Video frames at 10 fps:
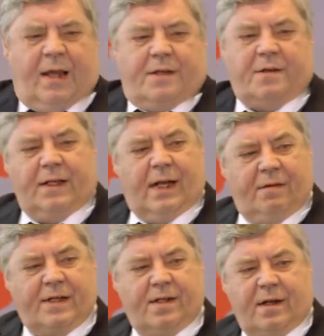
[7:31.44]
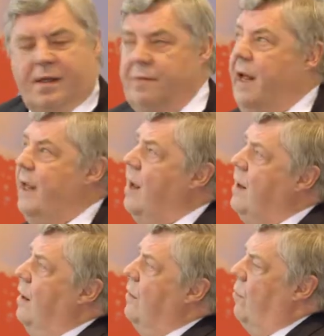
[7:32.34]
So and then we started making,
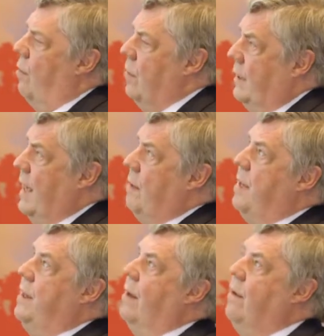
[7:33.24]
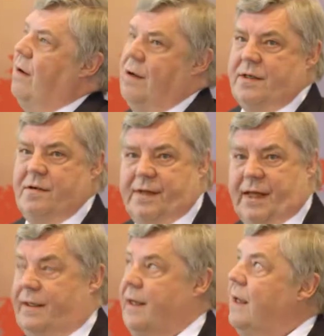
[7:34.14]
what can be the cause of
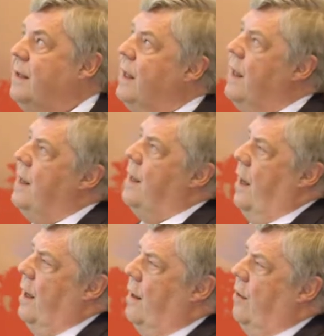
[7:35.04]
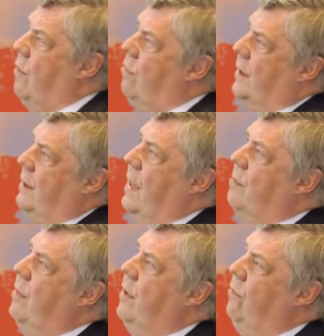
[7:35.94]
that, yeah? Or what
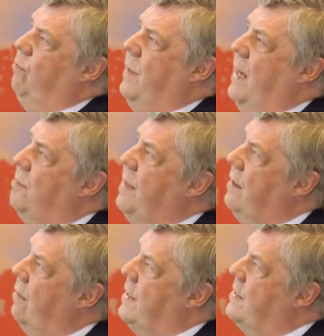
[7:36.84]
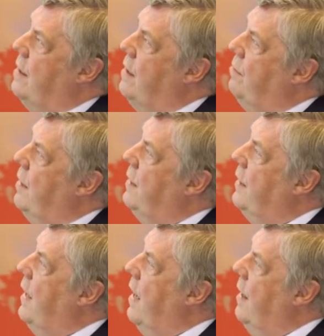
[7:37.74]
can be the result? Well, the